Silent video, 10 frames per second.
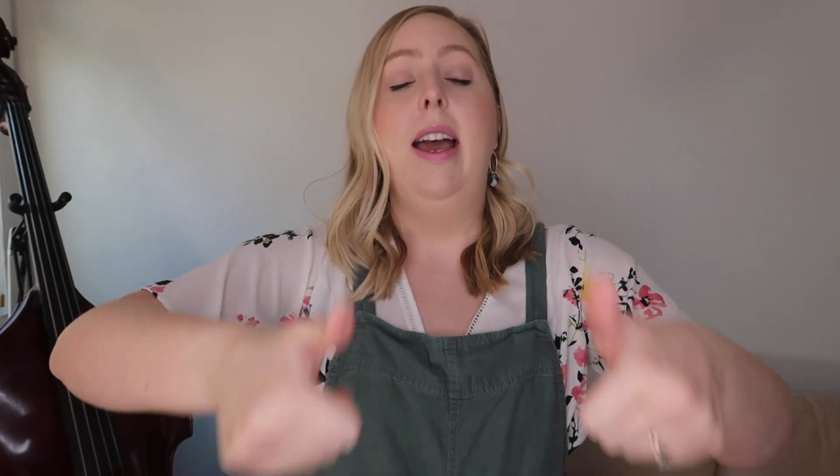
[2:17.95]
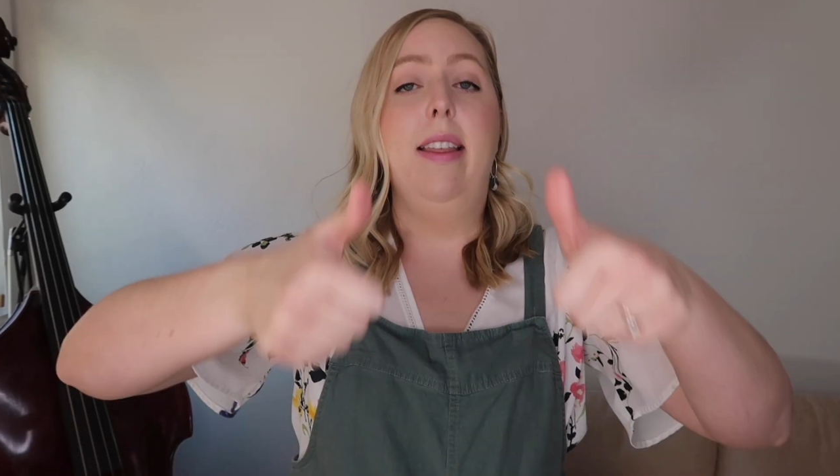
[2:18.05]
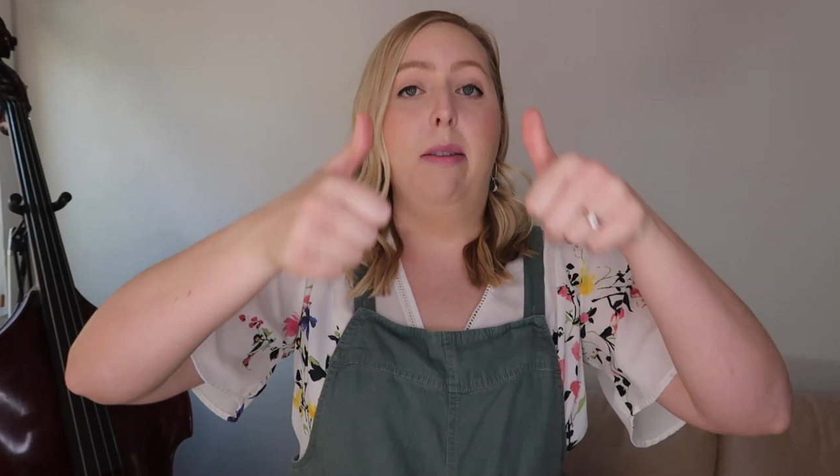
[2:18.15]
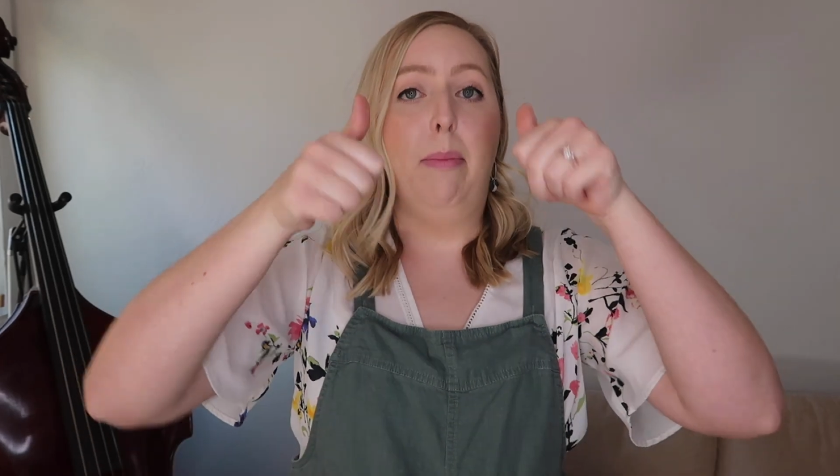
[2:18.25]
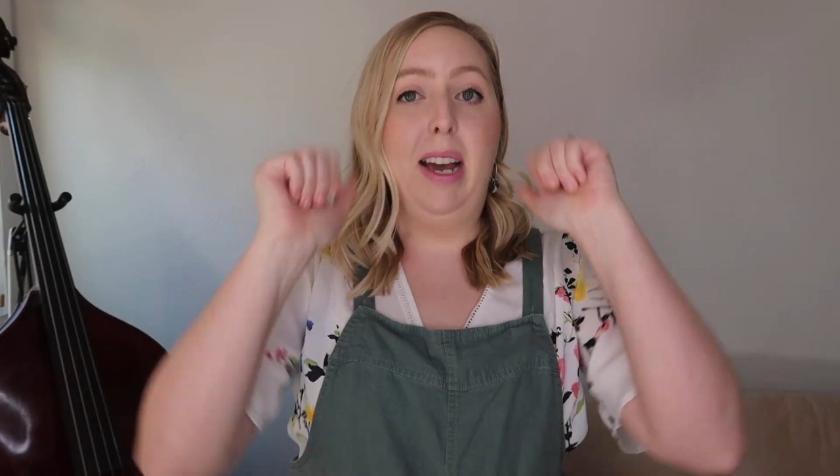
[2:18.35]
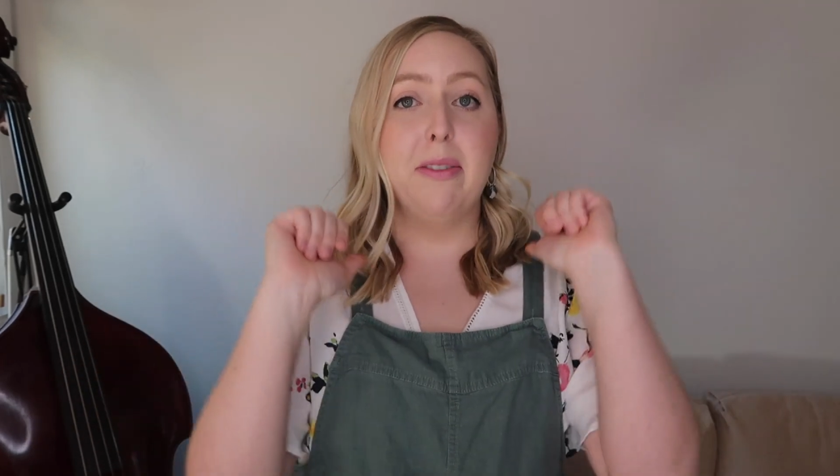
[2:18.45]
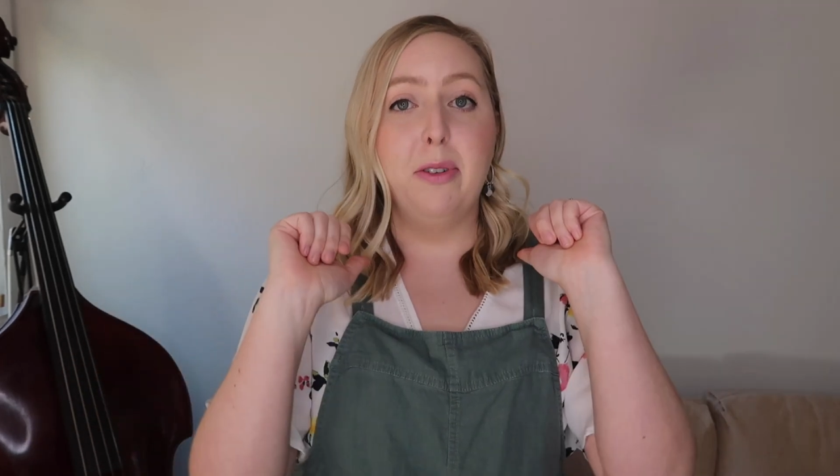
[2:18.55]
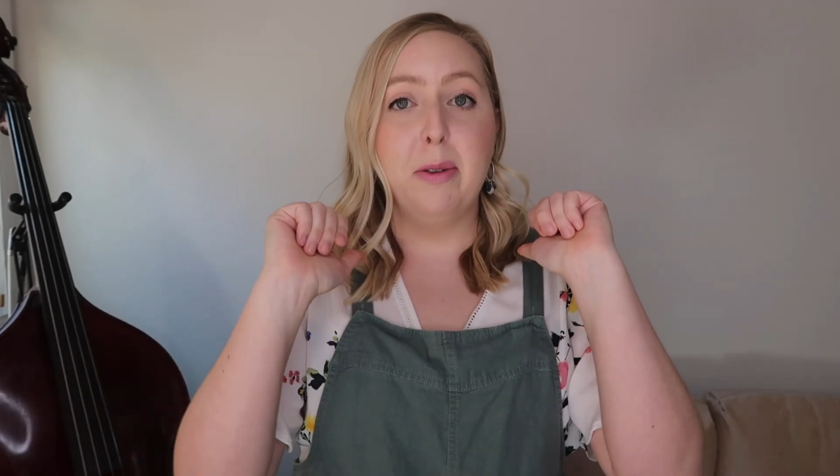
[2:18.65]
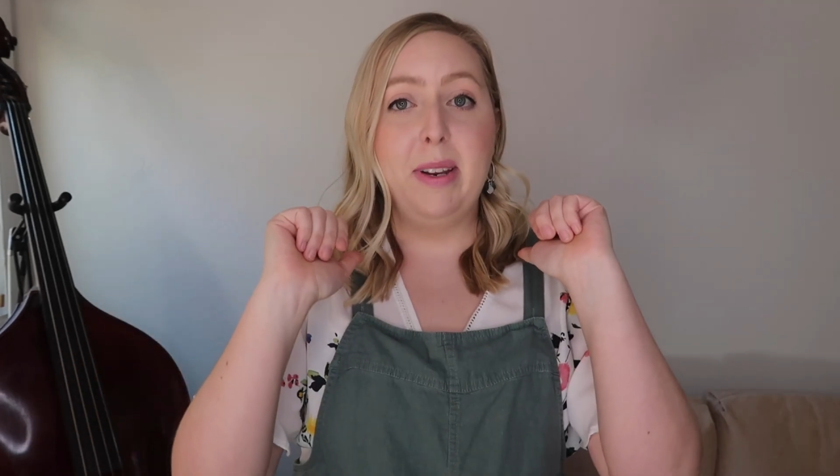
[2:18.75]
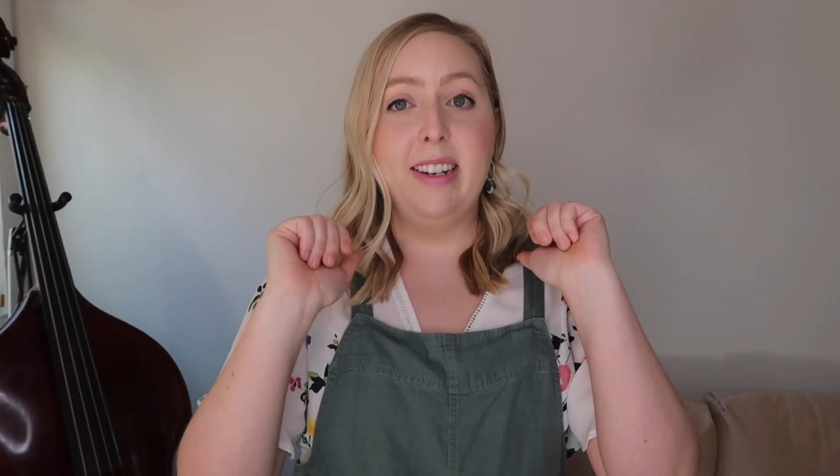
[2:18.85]
and then back
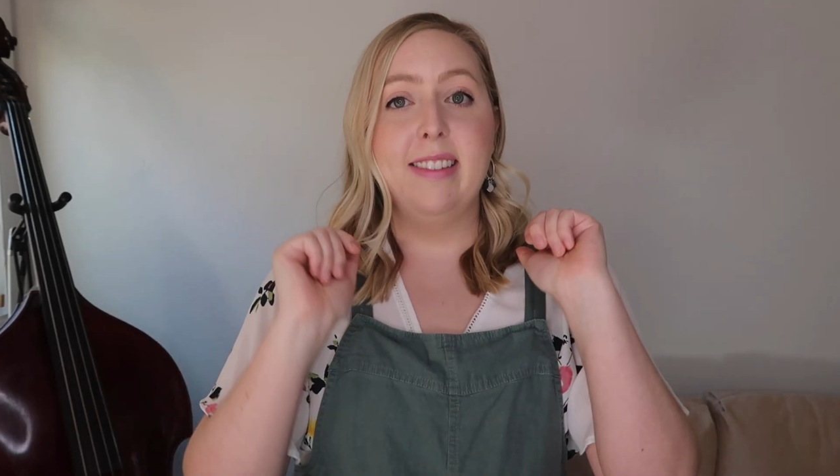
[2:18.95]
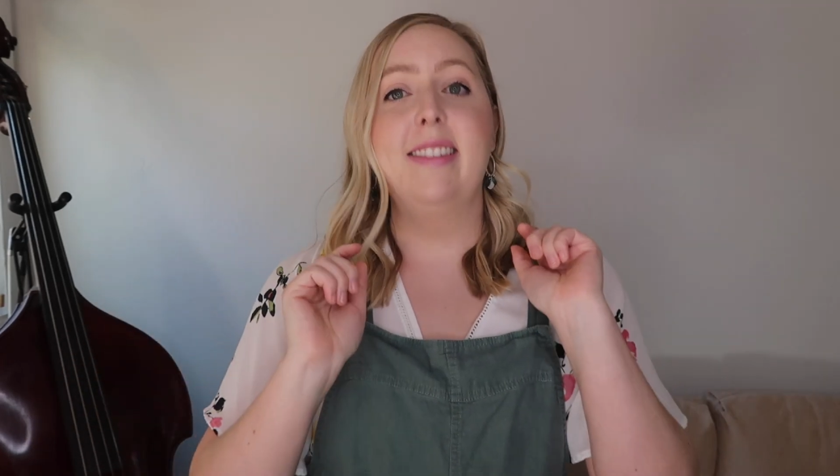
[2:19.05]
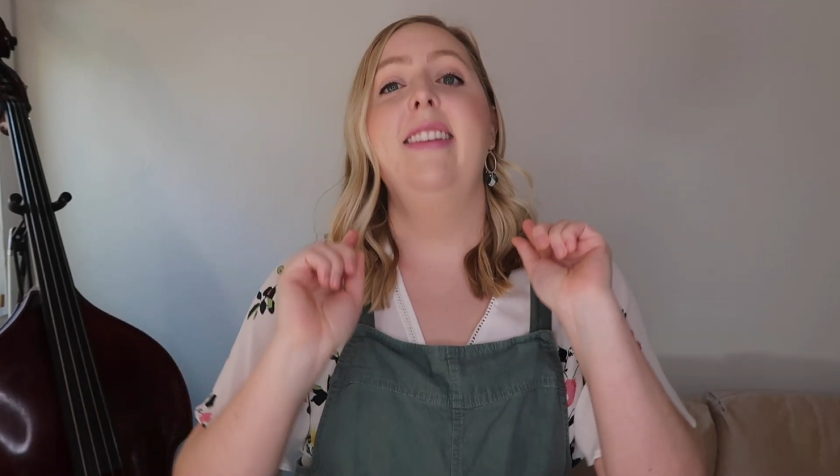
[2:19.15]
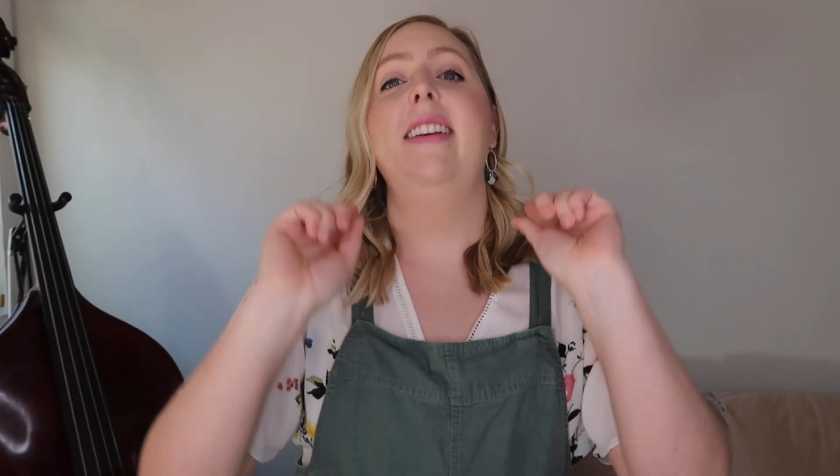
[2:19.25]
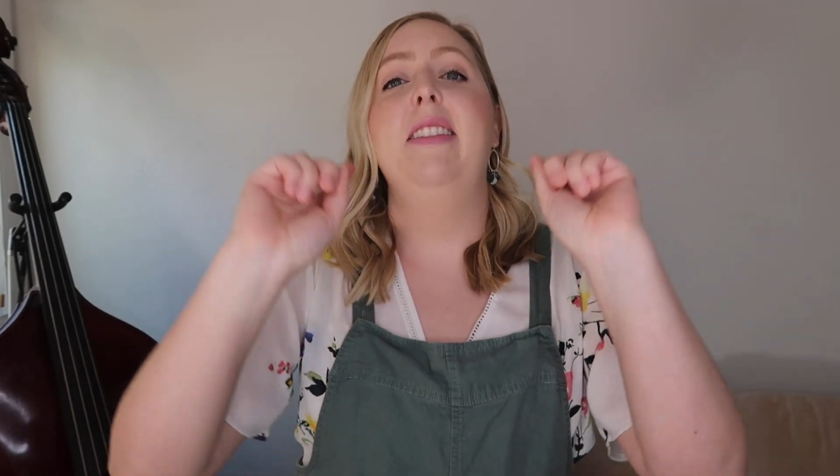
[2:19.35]
4 beats,